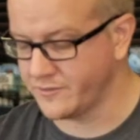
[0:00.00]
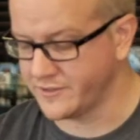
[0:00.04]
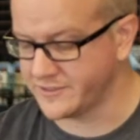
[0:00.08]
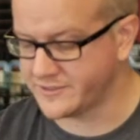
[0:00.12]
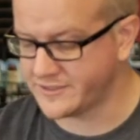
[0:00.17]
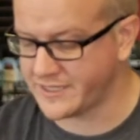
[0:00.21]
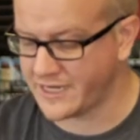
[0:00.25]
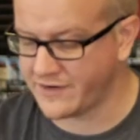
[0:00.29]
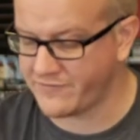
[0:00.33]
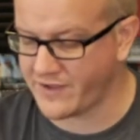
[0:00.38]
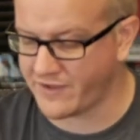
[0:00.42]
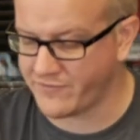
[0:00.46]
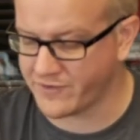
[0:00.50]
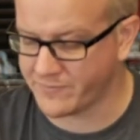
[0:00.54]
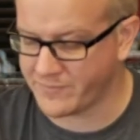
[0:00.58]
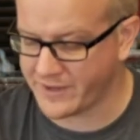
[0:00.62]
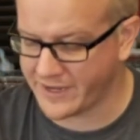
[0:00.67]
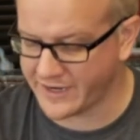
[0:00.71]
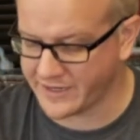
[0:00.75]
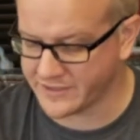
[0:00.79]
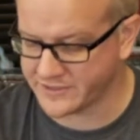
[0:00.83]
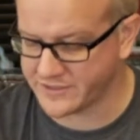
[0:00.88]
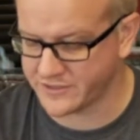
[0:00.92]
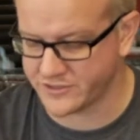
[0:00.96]
So instead of having
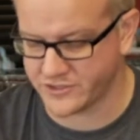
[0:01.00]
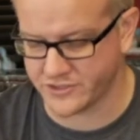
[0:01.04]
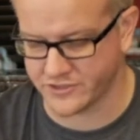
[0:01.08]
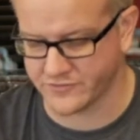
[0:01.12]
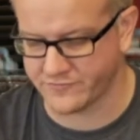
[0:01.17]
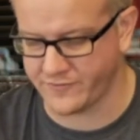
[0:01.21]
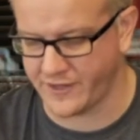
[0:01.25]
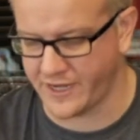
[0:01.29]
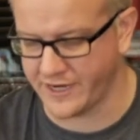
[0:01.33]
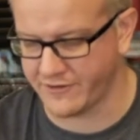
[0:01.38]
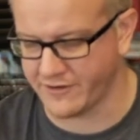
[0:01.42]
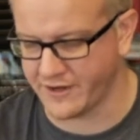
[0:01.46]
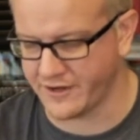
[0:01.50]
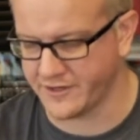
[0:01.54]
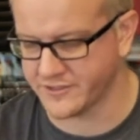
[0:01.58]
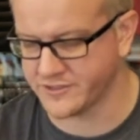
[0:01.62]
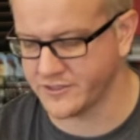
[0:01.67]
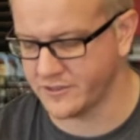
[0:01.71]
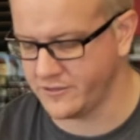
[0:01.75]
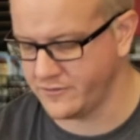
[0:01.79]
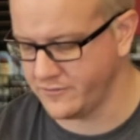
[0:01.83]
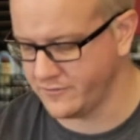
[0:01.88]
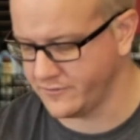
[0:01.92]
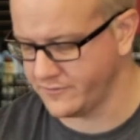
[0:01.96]
Pegasus just fly around on
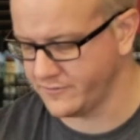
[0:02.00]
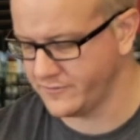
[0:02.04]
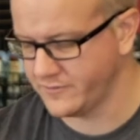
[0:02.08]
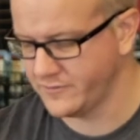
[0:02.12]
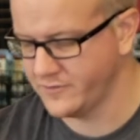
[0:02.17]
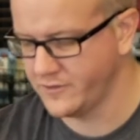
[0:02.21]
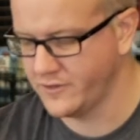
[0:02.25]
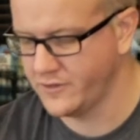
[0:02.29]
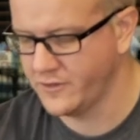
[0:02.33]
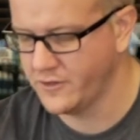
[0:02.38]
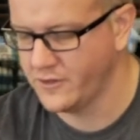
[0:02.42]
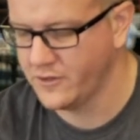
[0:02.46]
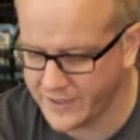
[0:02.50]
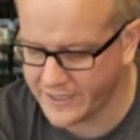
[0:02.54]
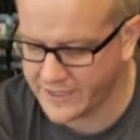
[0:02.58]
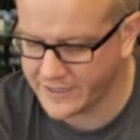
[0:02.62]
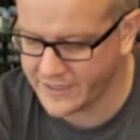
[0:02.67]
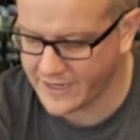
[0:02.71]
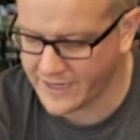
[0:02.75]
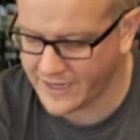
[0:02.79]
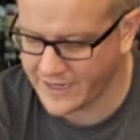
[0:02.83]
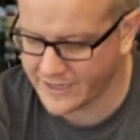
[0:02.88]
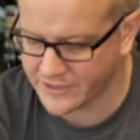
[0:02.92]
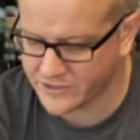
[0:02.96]
its own, we
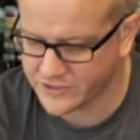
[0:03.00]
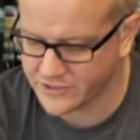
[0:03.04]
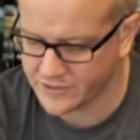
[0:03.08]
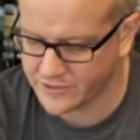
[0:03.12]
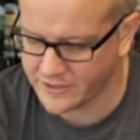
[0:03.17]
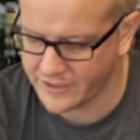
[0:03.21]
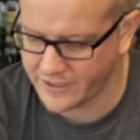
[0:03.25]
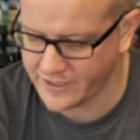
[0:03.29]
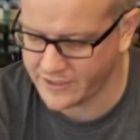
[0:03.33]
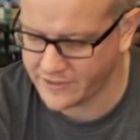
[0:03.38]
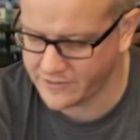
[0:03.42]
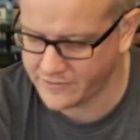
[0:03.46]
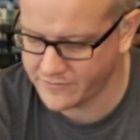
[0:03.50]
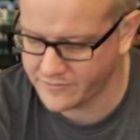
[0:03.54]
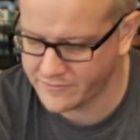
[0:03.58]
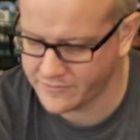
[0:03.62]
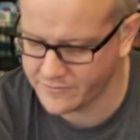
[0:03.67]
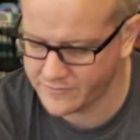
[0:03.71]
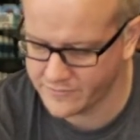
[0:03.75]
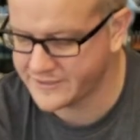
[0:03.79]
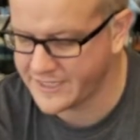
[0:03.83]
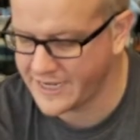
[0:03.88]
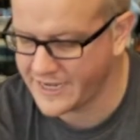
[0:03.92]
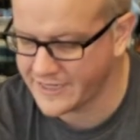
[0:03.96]
can actually
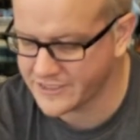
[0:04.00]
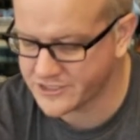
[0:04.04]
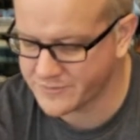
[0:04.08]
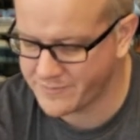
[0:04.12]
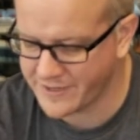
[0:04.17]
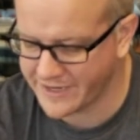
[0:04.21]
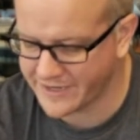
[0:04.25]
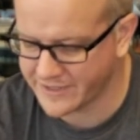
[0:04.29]
attach